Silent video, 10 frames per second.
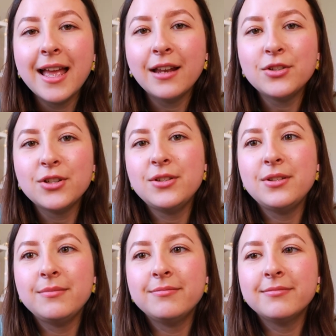and
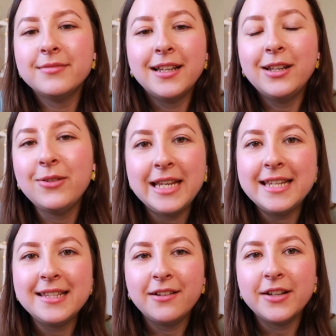just a lot
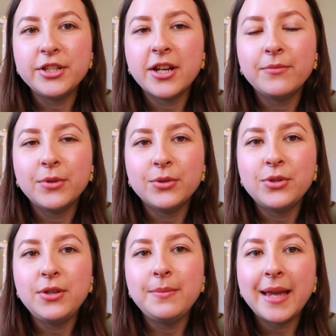easier in general
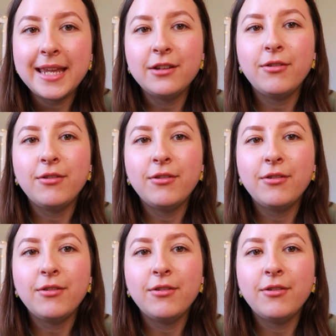to make,